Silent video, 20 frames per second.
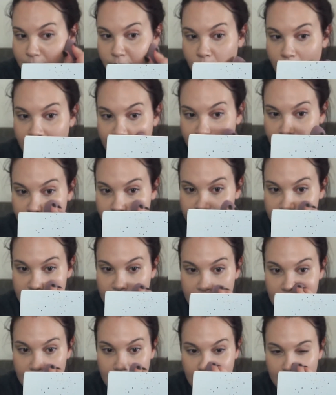with
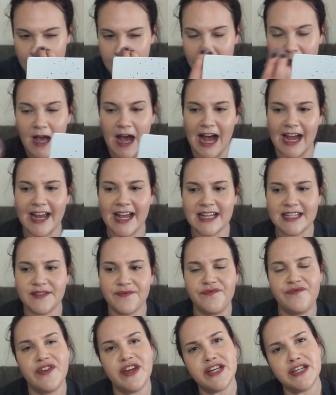the, I guess,
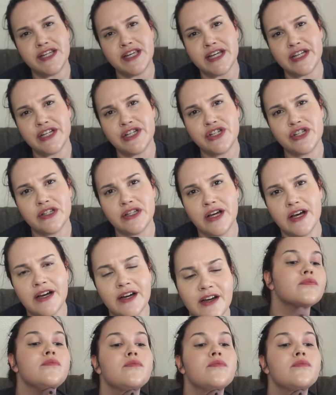vintage look.